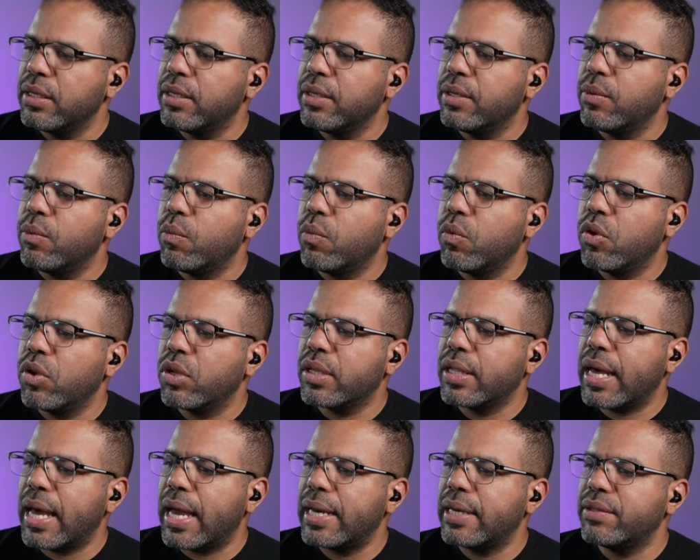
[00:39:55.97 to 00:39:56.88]
we'll
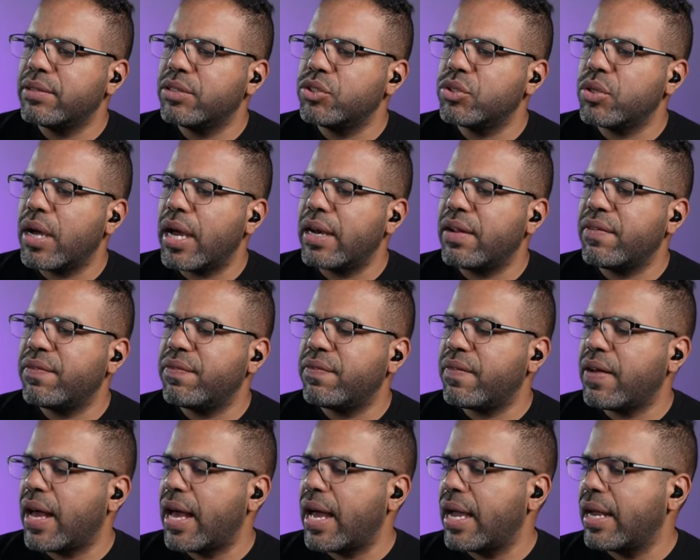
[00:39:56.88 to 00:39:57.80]
kind of try to
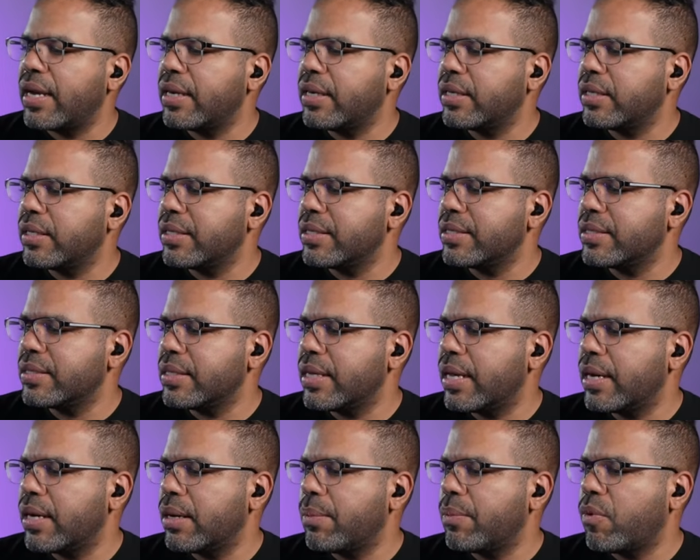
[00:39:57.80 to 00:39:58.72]
find a
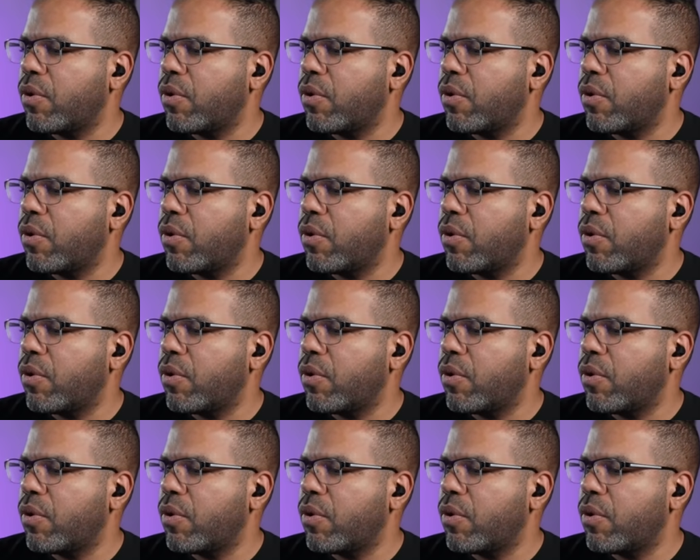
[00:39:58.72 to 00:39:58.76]
setup